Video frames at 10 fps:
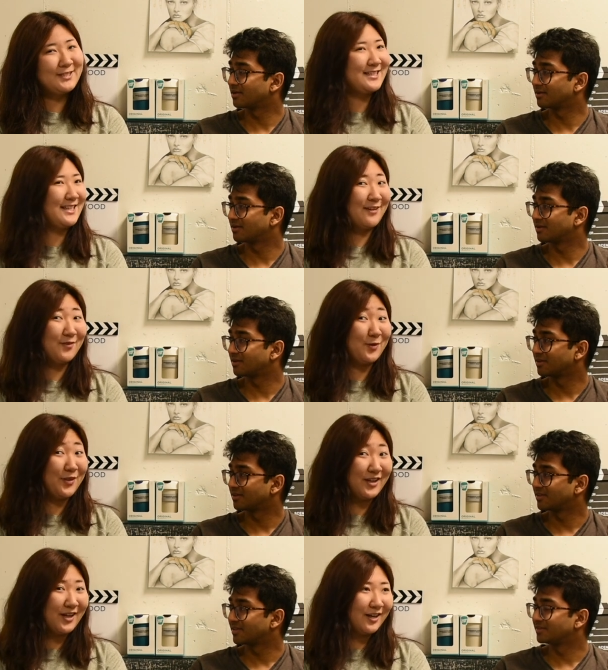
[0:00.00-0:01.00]
Speaker 1: to see everyone
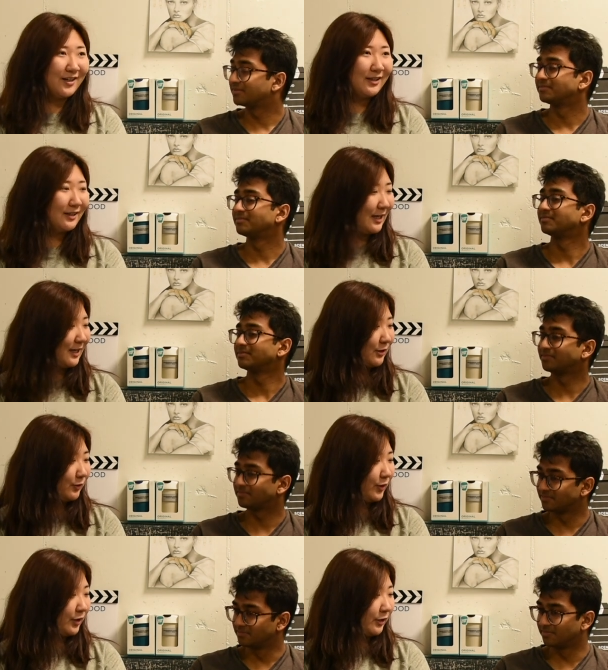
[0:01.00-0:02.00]
there and
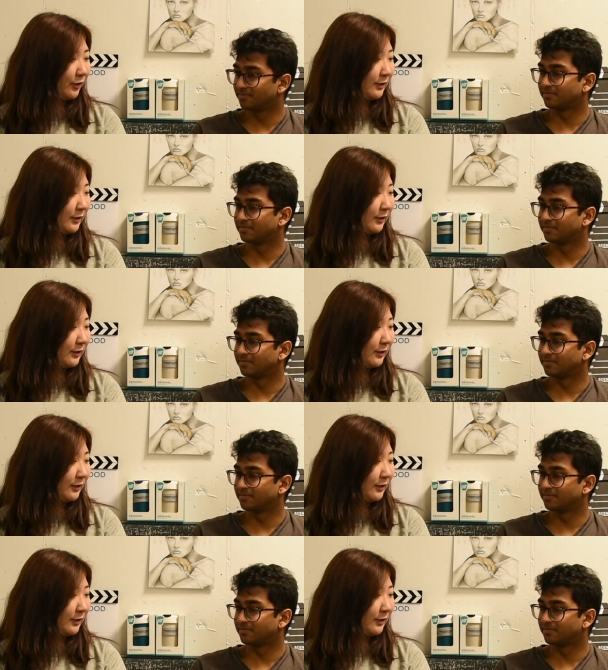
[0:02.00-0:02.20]
we're,